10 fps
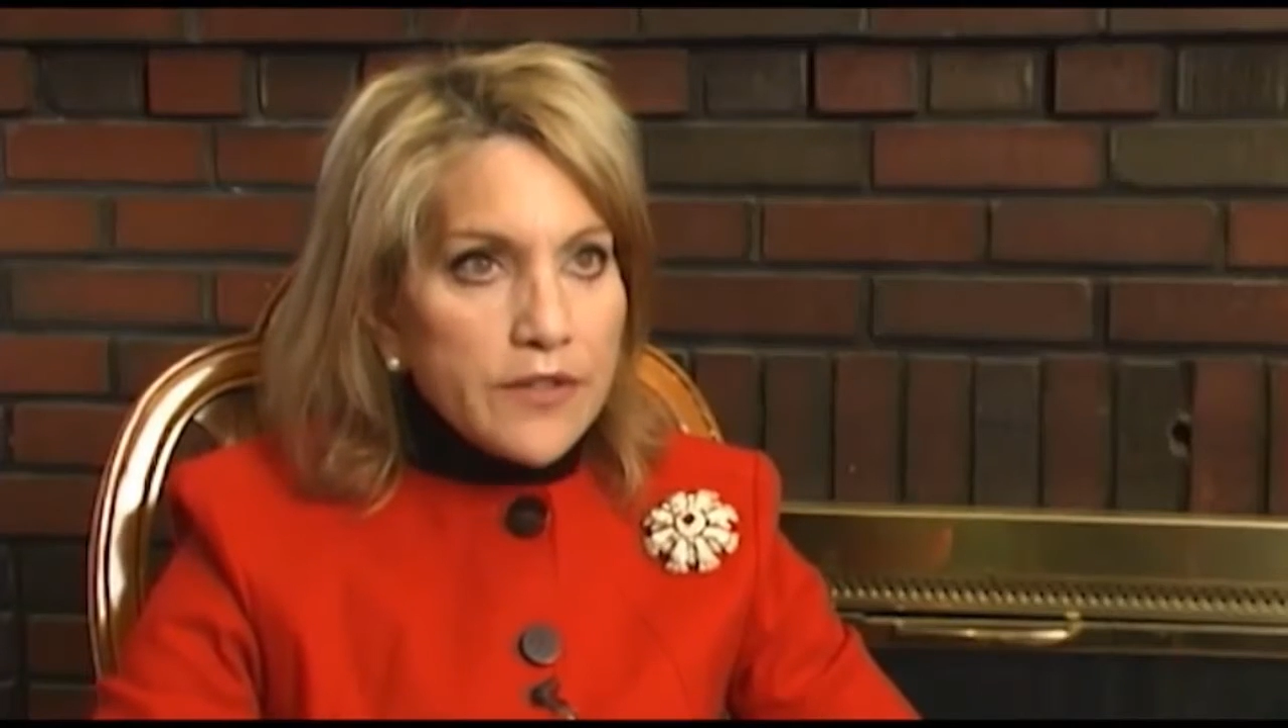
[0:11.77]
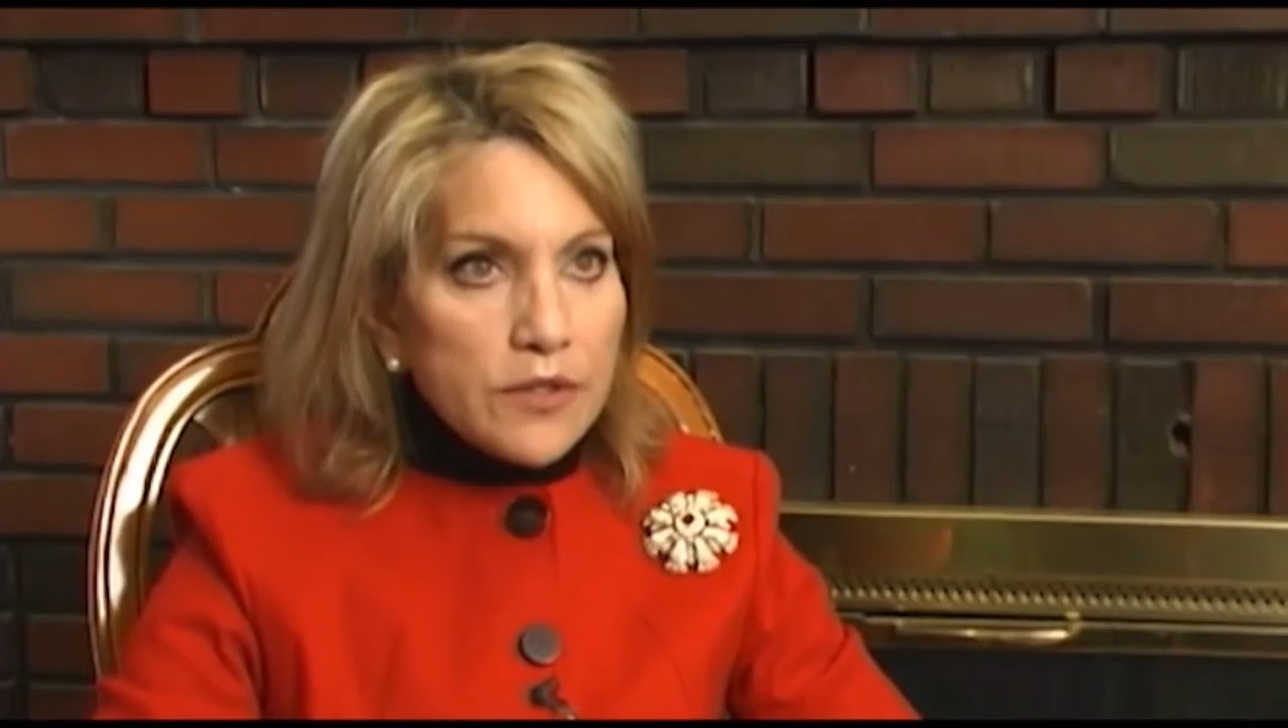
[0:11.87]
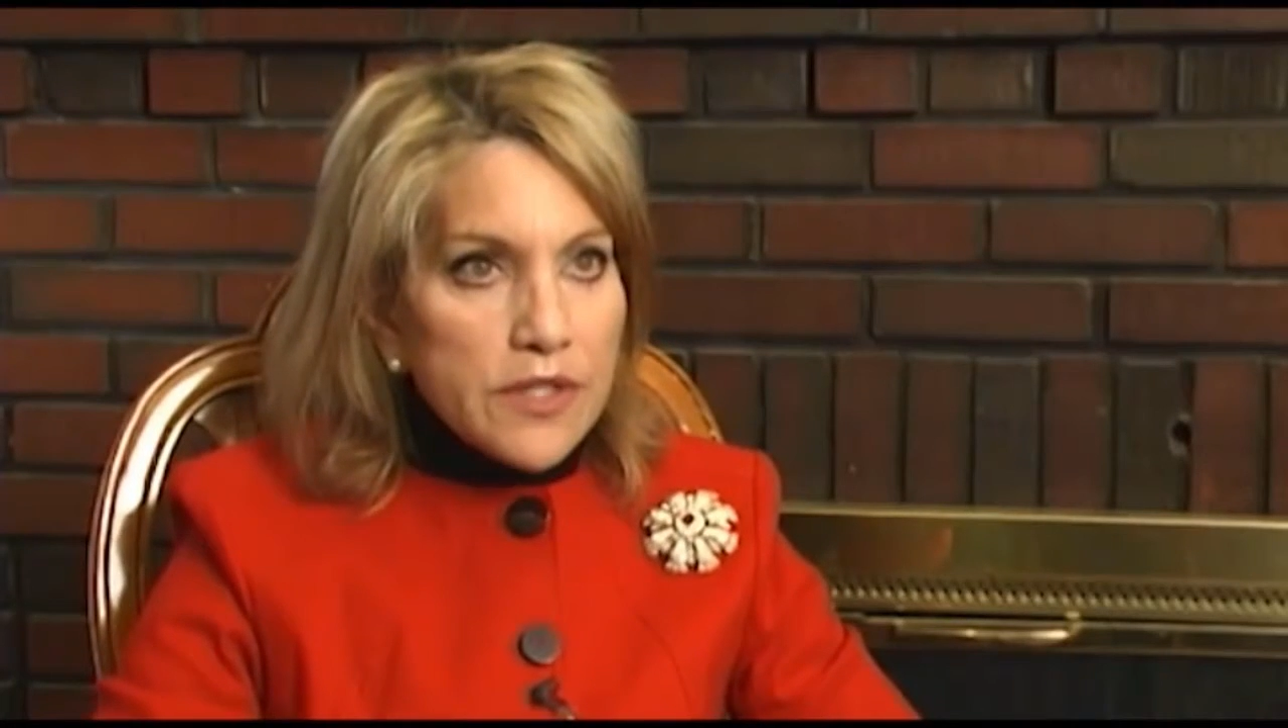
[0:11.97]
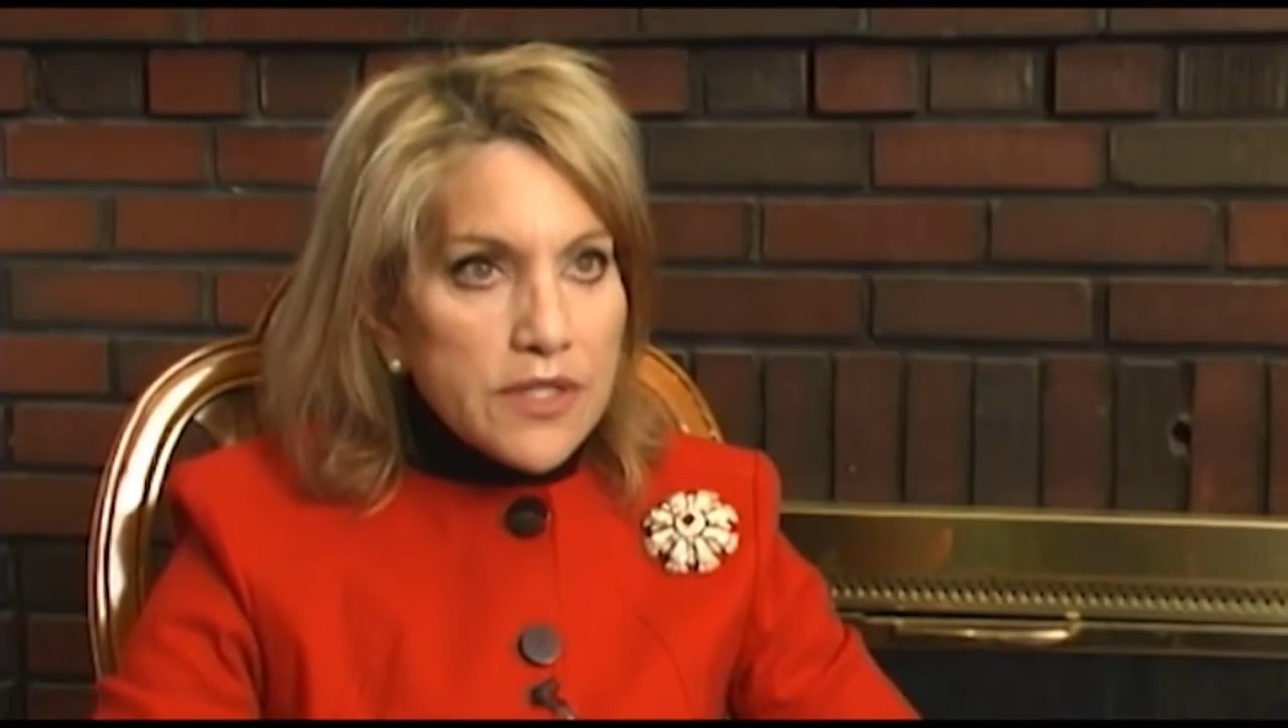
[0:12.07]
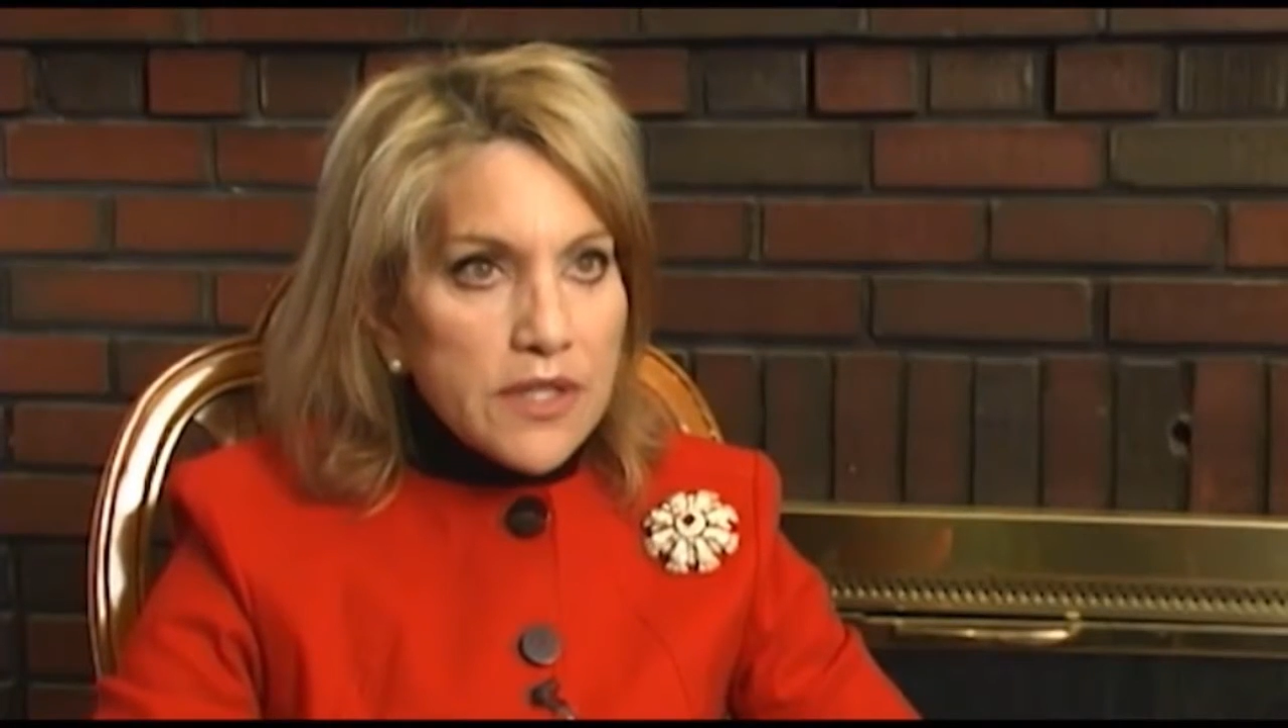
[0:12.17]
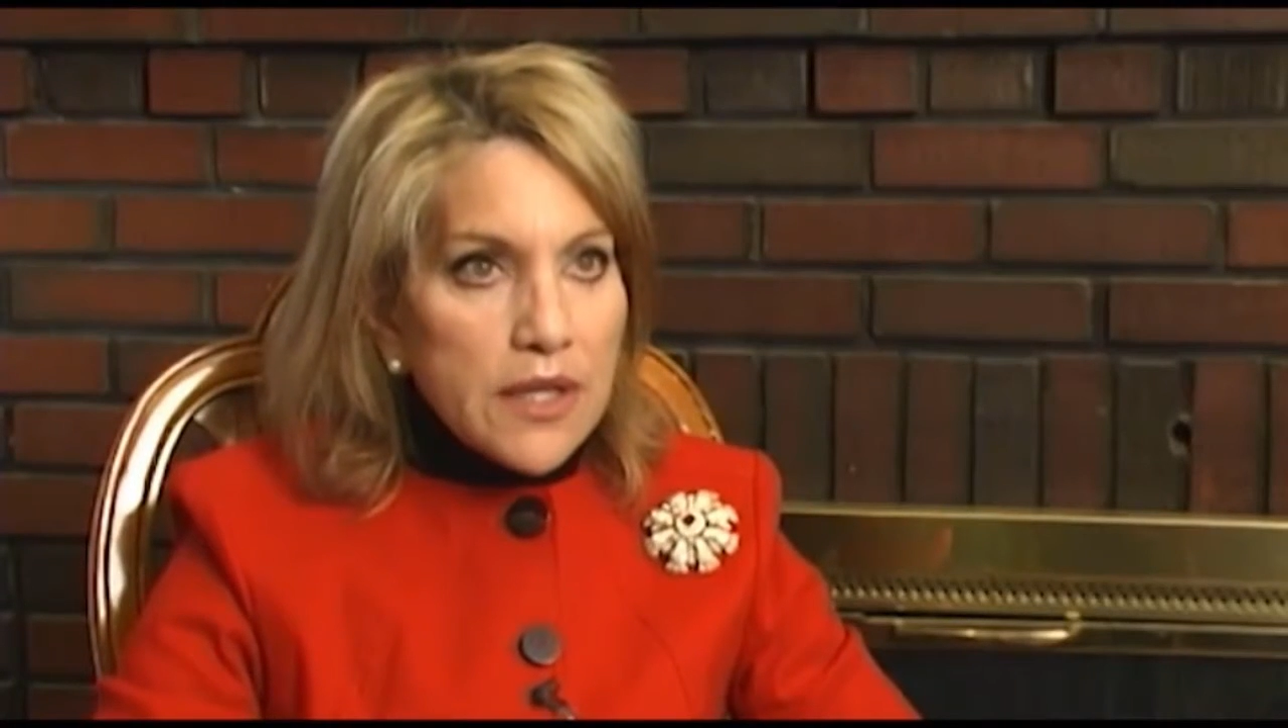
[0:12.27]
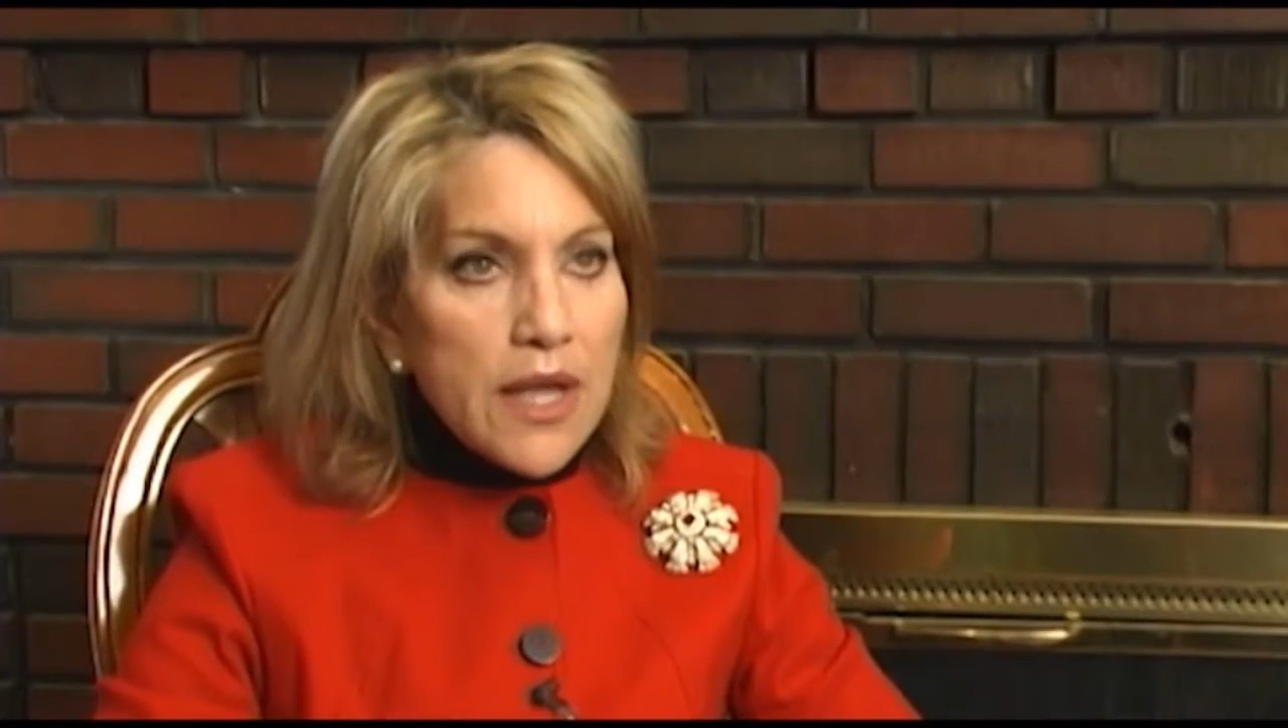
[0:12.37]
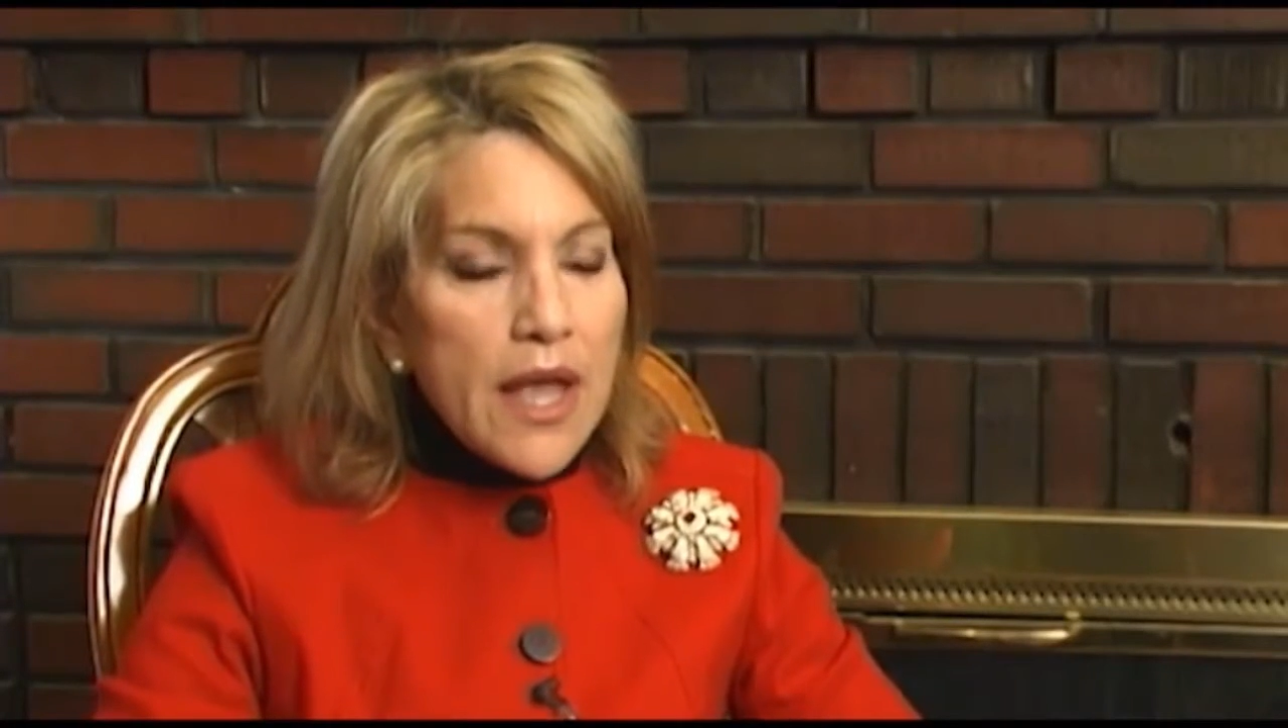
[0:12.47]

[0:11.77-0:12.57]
their listing.